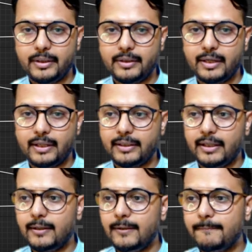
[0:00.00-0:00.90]

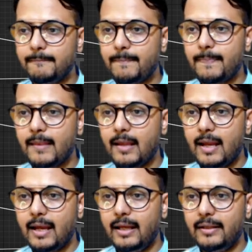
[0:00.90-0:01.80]
rectangle,
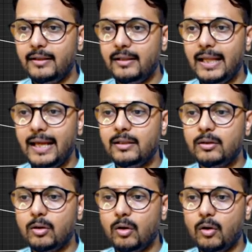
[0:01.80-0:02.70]
and the length
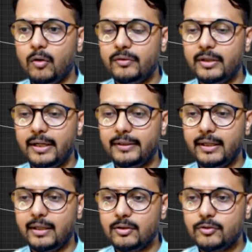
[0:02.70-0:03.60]
of the
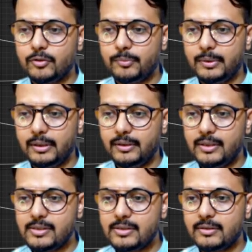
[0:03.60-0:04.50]
rectangle should be
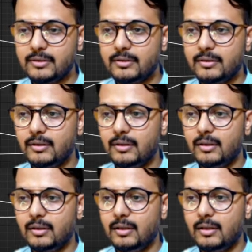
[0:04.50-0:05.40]
this.
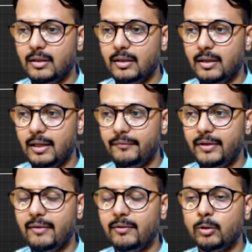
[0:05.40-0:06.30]
And we
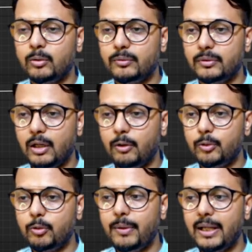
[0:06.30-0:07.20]
have now
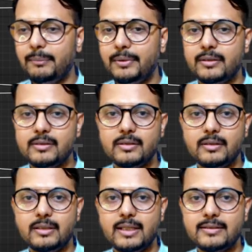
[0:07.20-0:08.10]
two parameters.
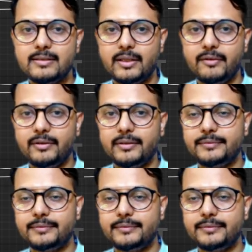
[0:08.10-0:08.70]
Let's save it.